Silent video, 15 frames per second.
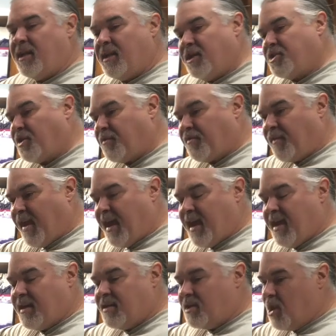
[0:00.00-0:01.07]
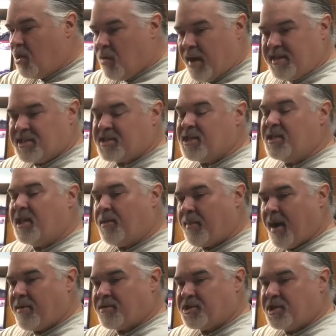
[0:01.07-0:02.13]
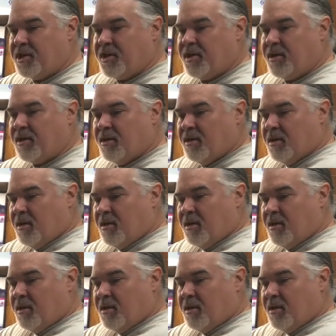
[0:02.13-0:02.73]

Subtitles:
an electric fan, no AC, no power steering.